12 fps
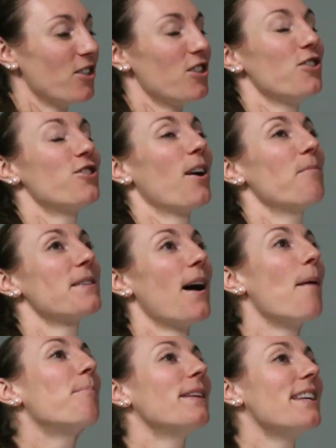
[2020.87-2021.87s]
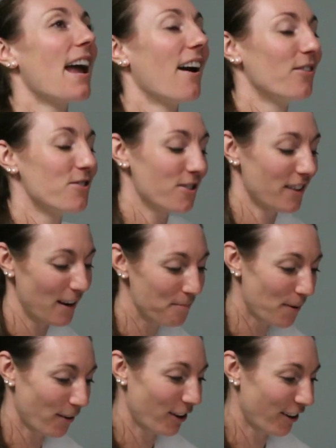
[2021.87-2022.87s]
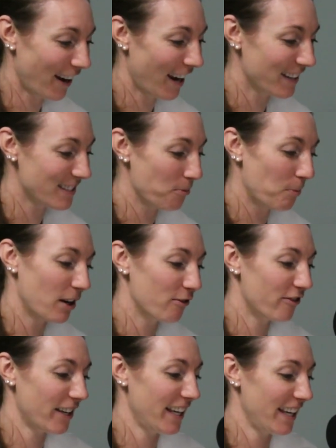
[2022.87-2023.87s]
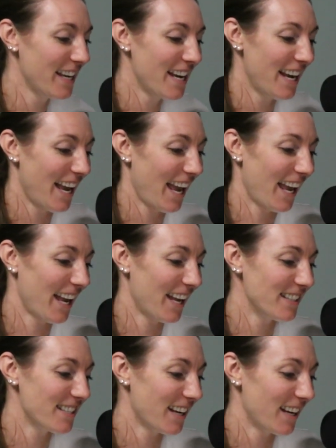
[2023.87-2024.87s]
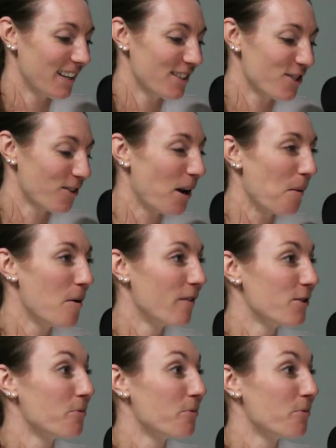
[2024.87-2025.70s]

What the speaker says: She jumps up and down. She'll like put her hands up in a V, and she'll come over.